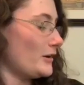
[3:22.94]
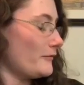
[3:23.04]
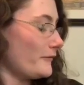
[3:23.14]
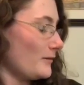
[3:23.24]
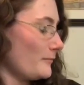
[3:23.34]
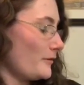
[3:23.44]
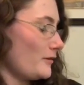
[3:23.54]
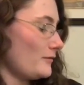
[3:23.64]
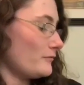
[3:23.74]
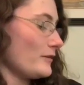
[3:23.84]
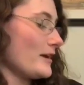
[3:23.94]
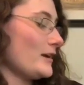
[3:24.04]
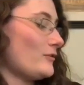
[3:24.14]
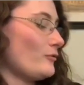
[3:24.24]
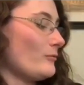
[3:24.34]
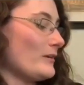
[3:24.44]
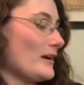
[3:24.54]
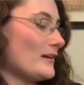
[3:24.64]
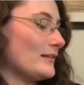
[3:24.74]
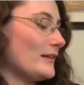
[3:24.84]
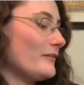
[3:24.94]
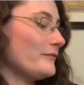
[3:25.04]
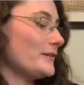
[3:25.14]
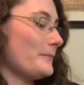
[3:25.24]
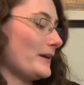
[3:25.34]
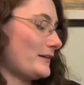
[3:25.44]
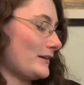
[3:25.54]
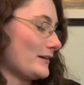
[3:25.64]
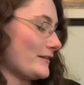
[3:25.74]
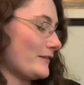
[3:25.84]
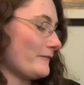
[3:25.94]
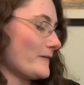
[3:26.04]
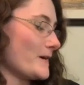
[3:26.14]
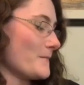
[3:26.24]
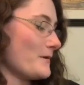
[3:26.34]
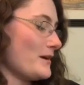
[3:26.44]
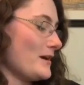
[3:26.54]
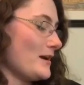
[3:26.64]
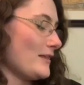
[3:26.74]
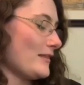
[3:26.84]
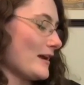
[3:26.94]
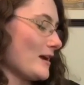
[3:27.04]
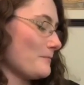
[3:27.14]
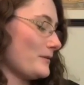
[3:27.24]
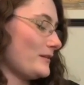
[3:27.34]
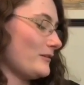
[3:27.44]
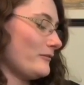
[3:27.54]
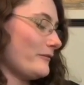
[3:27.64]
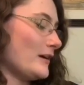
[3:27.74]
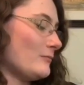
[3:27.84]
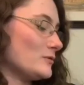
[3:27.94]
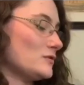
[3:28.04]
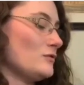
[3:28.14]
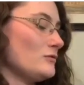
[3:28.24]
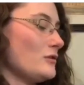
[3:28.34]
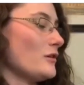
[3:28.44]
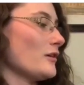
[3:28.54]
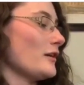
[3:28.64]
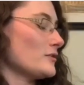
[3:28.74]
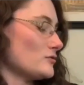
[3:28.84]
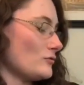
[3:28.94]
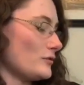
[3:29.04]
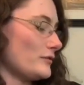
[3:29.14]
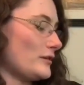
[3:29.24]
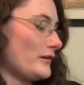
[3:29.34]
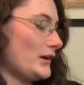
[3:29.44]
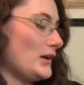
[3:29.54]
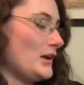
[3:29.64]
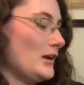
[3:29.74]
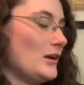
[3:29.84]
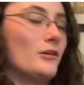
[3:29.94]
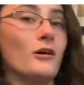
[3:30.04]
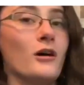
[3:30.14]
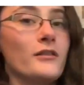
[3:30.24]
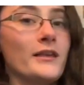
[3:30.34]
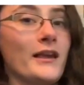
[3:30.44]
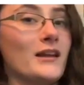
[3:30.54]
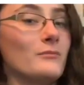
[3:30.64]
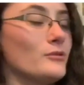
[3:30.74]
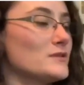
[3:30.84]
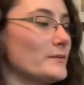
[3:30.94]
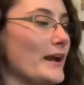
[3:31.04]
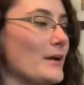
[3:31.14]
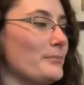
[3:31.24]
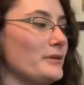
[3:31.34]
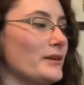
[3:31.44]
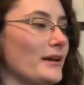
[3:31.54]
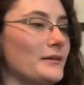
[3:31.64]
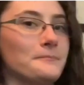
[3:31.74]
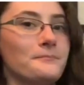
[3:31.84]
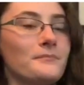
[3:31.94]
Farmer Ray and Norma had a lovely picnic on the farm. The happy little farm was no longer extraordinary, and all the animals were happy again.